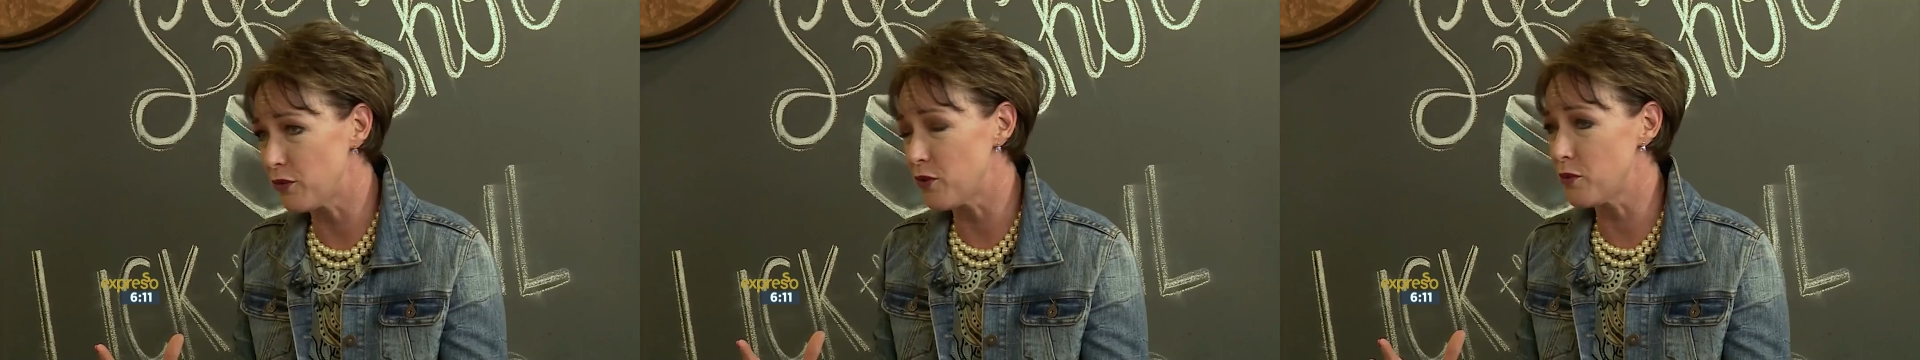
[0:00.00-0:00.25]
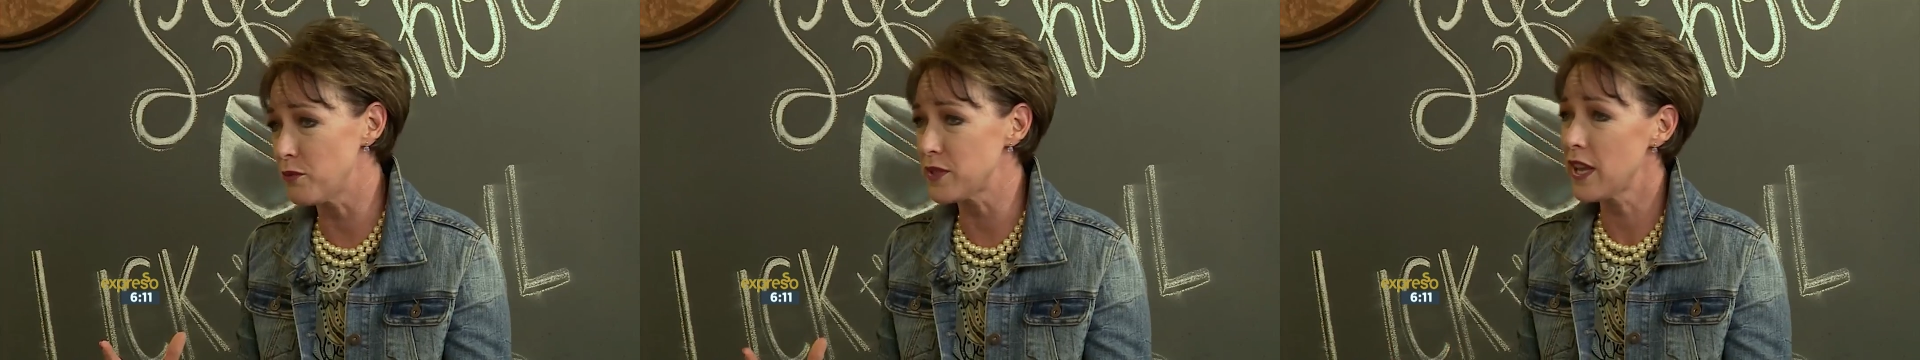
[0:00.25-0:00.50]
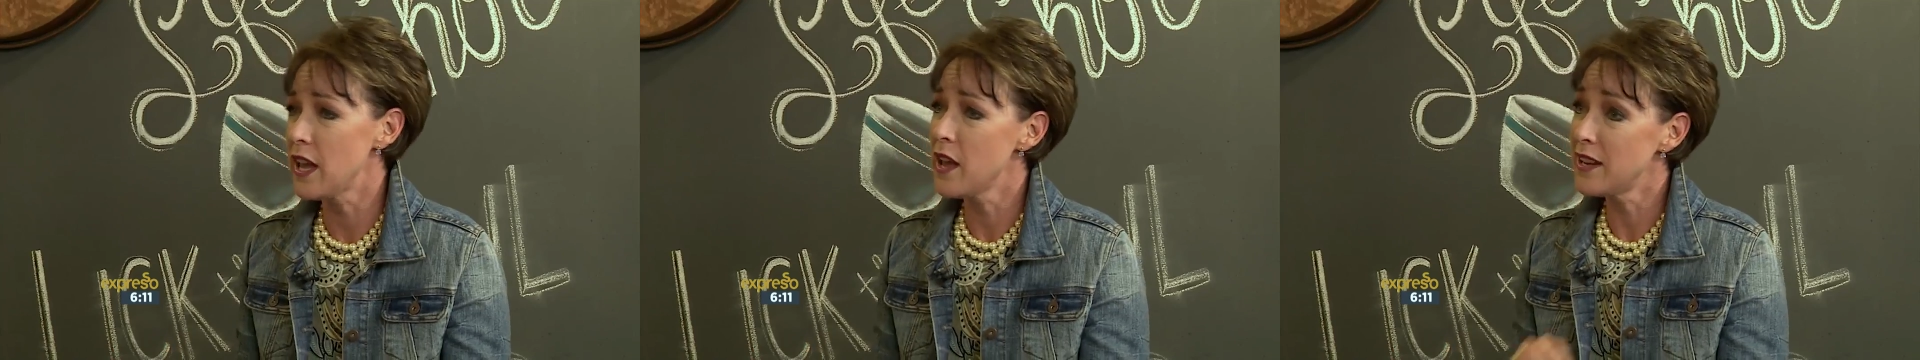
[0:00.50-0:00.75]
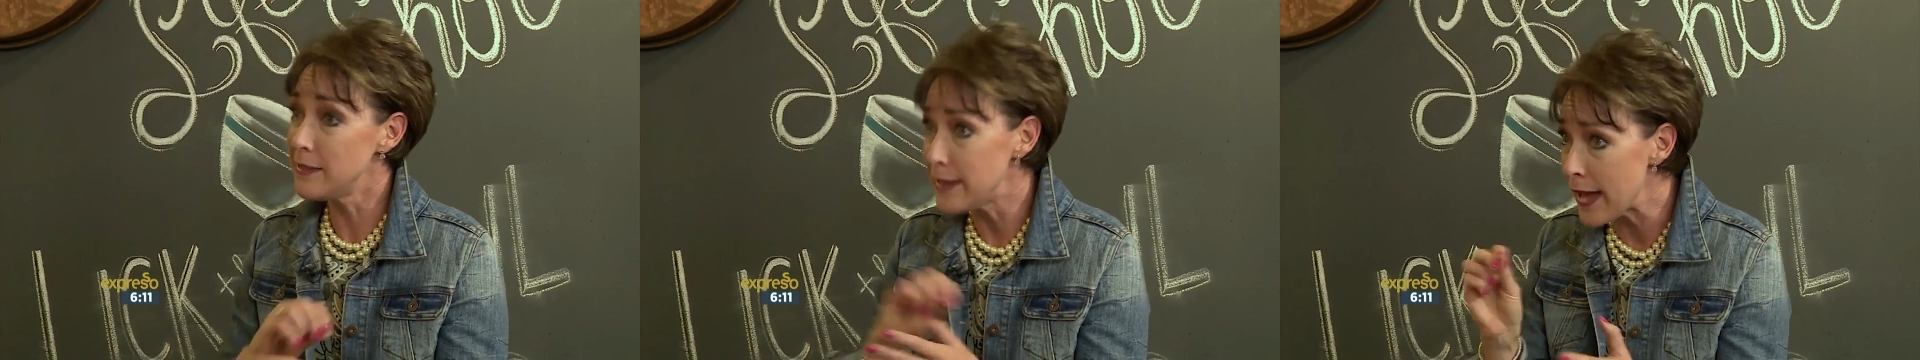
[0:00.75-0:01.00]
uniforms
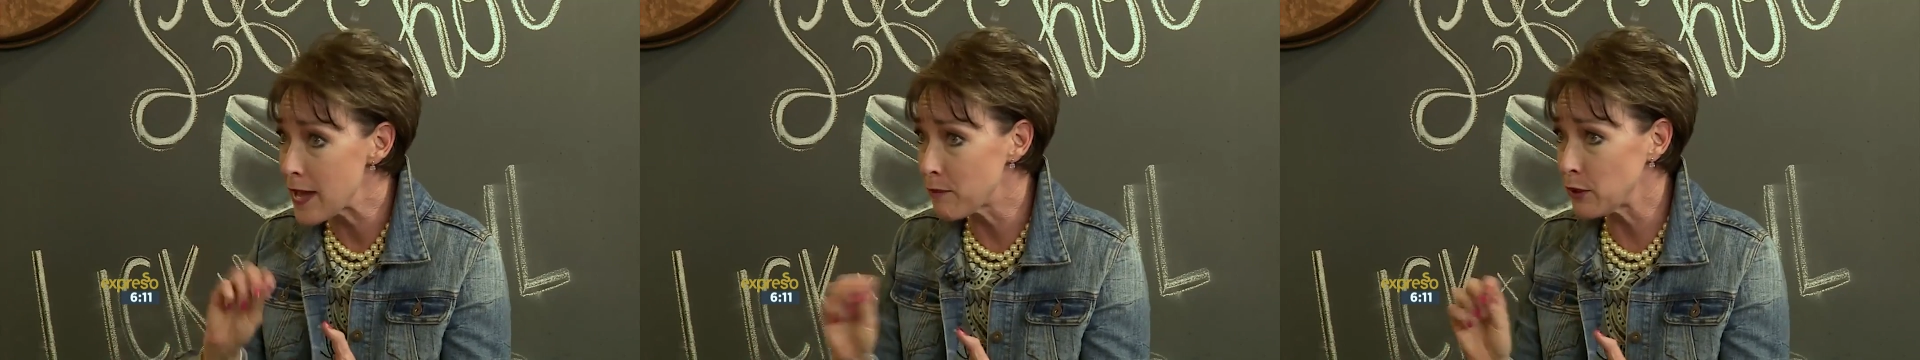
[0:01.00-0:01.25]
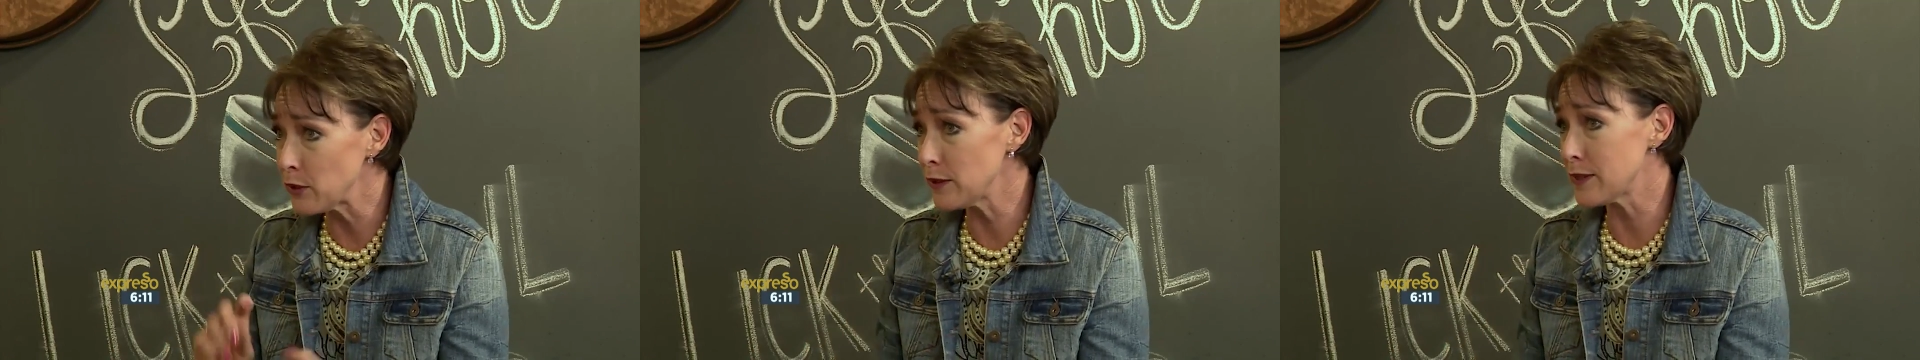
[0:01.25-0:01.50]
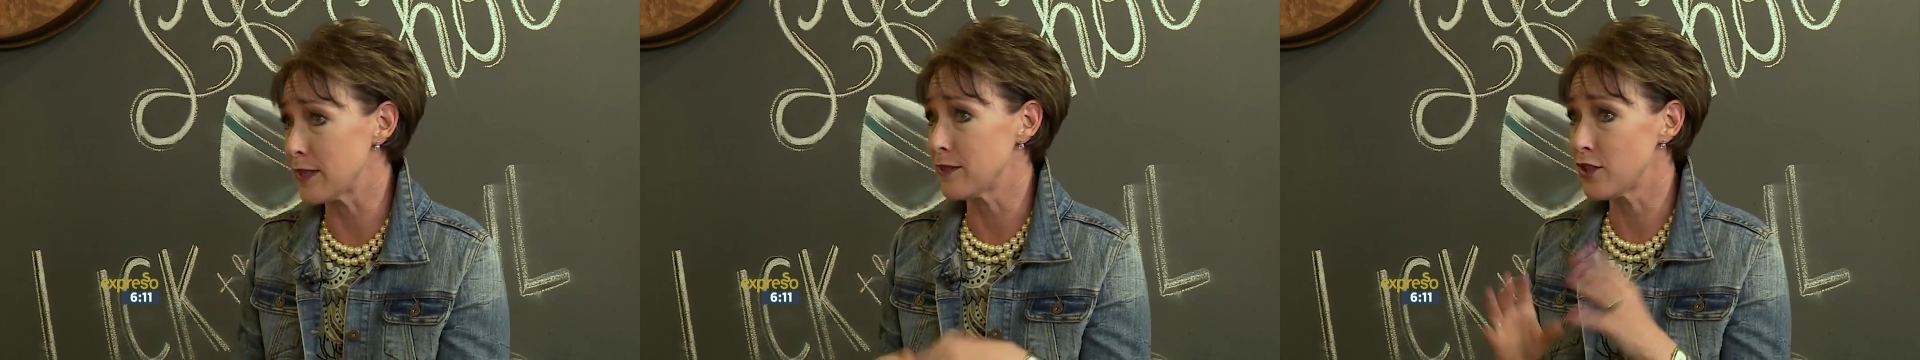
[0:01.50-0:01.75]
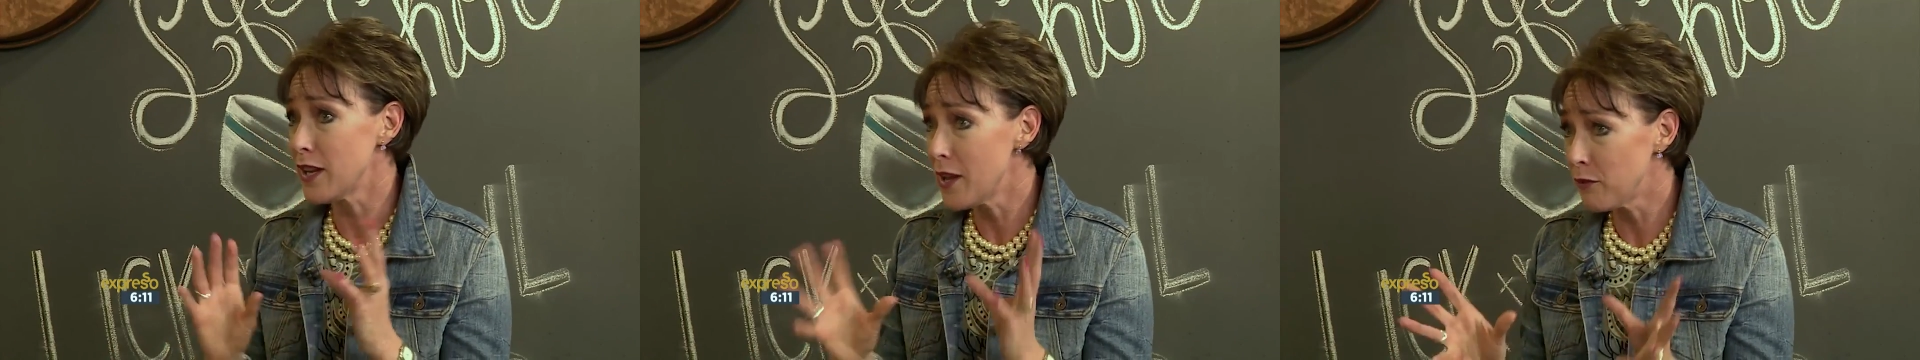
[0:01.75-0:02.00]

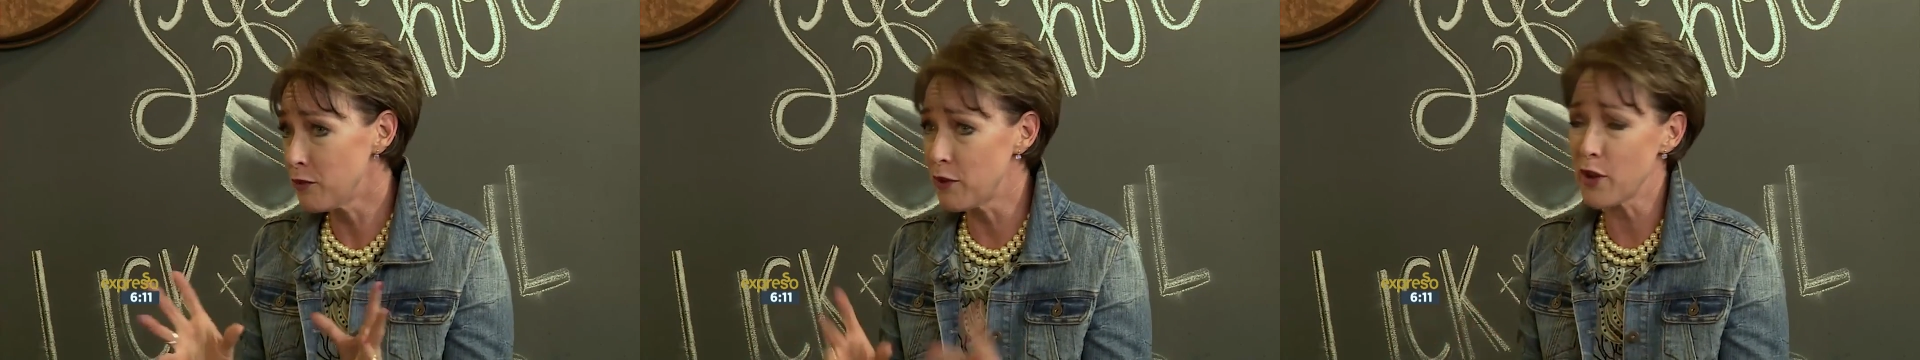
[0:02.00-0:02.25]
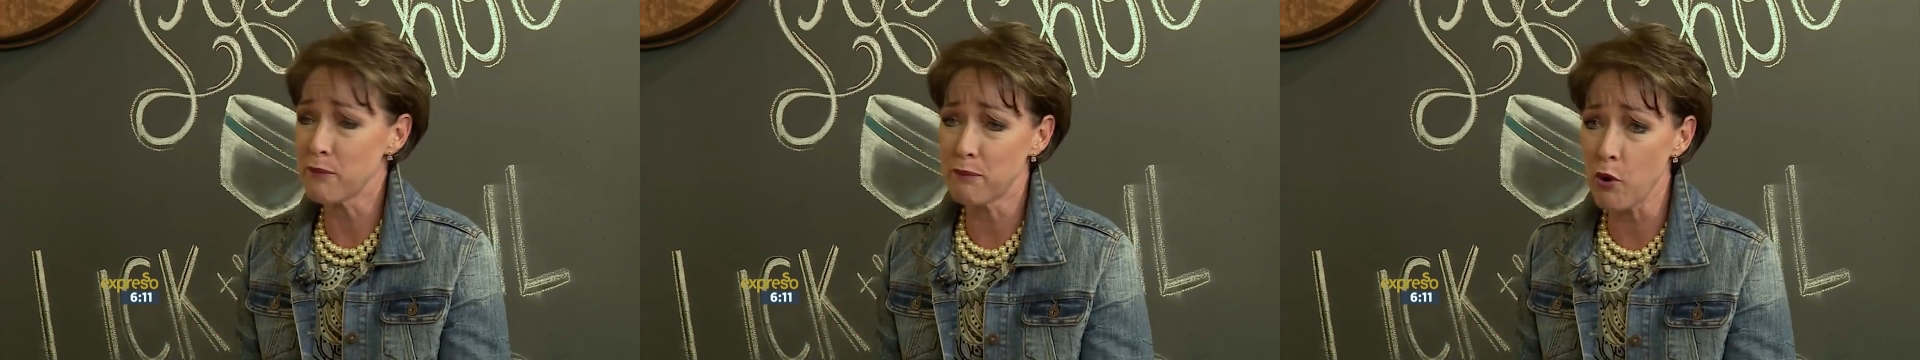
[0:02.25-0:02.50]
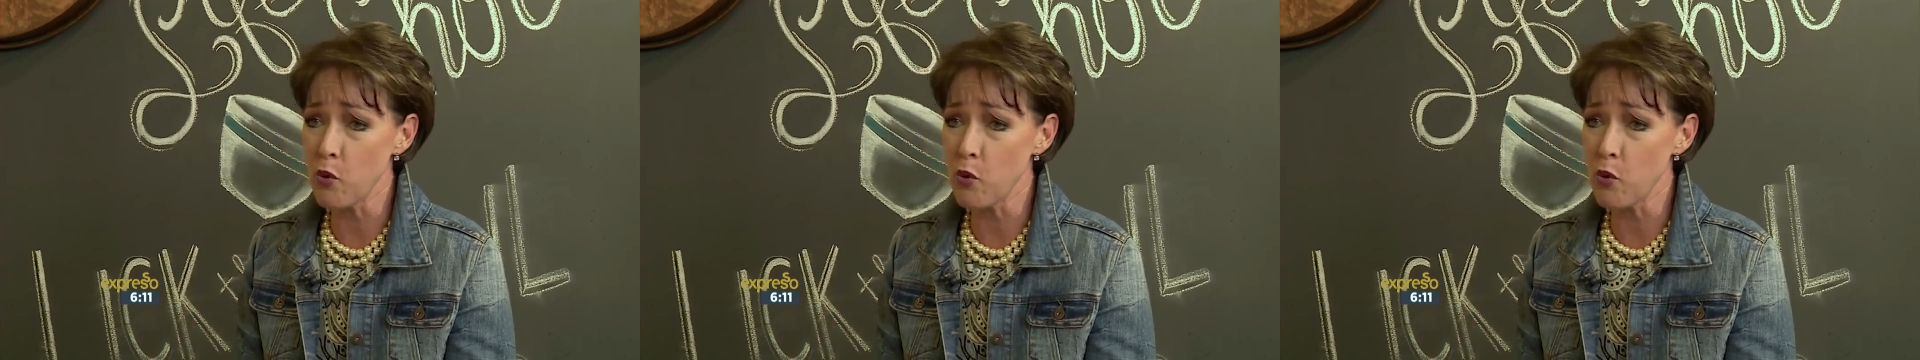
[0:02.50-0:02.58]
labelled and we